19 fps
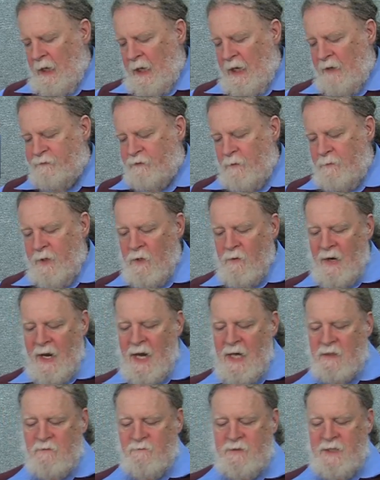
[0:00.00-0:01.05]
if the mere
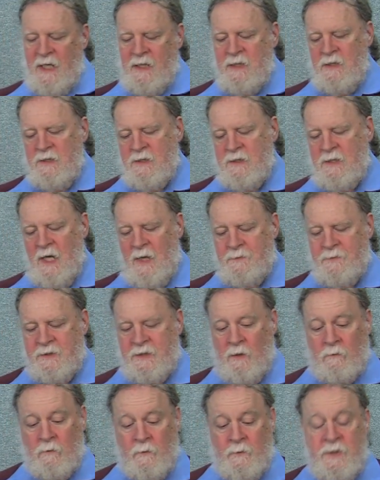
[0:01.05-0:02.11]
act of taking steps
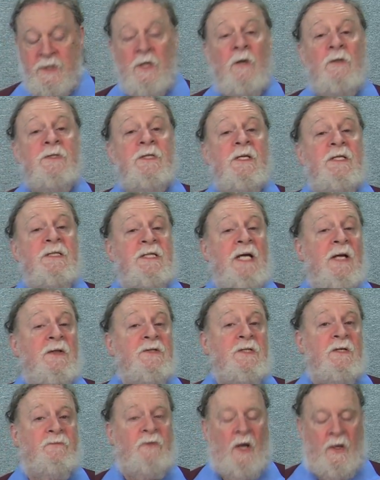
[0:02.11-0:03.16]
that will result in the
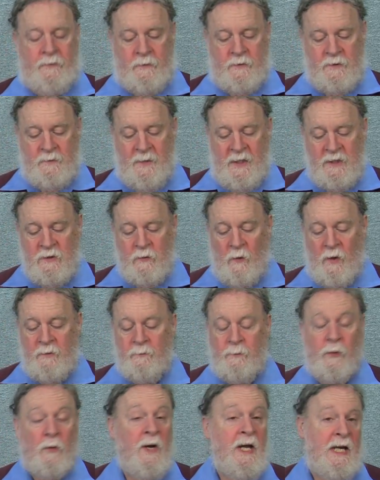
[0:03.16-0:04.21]
deaths of others makes one
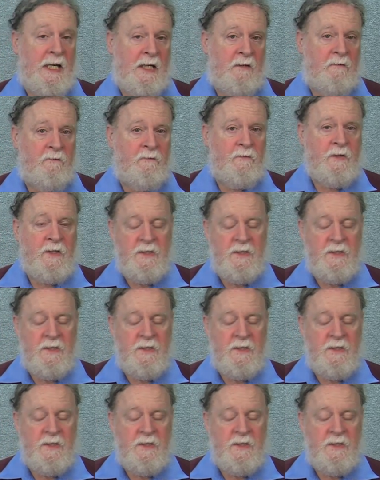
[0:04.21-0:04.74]
brave,